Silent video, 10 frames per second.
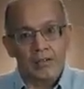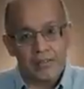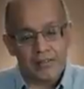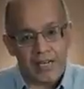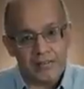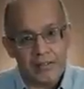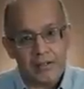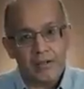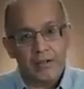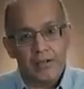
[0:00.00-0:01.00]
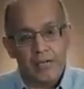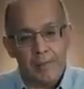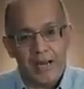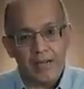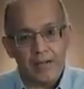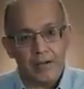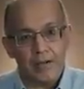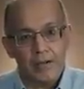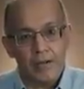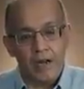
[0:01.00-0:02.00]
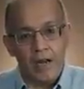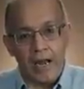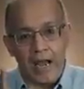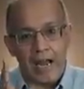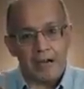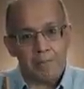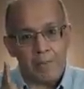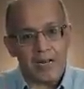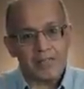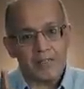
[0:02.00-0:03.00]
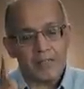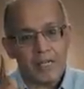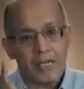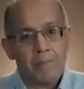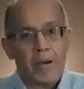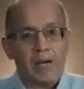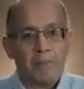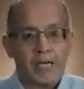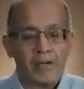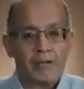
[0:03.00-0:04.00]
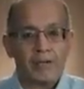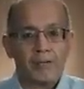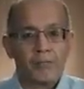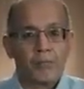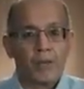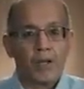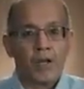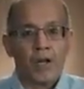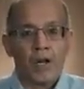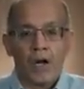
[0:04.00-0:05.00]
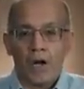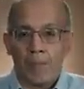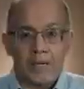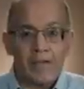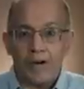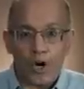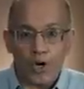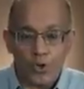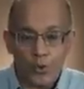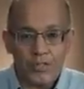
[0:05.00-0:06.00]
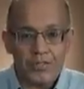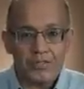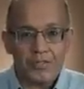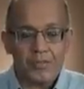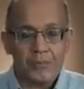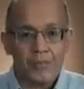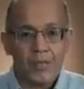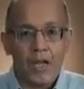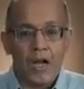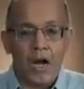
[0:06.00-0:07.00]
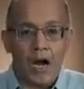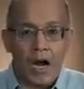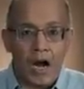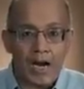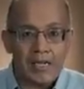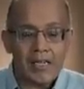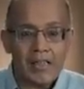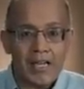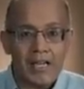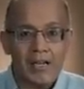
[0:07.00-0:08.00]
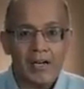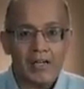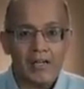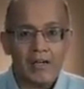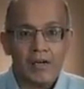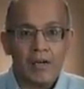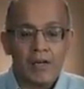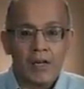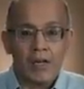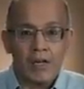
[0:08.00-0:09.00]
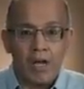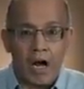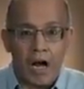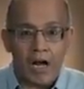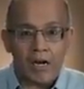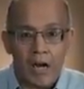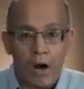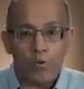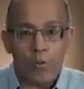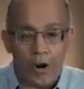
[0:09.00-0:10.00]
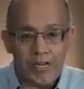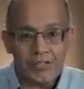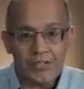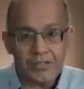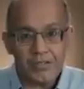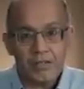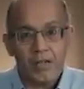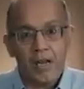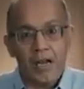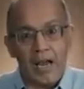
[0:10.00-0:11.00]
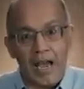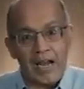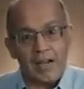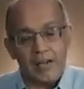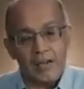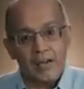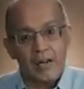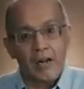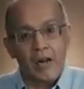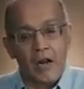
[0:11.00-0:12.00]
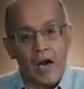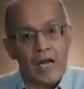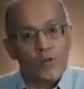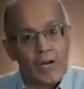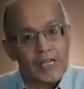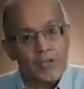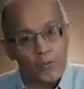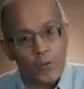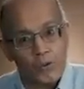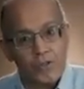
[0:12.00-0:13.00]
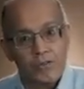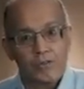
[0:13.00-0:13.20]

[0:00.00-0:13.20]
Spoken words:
discuss it, debate it, and pass it in Parliament. But they will not do this until they hear our loud voice and our united vote.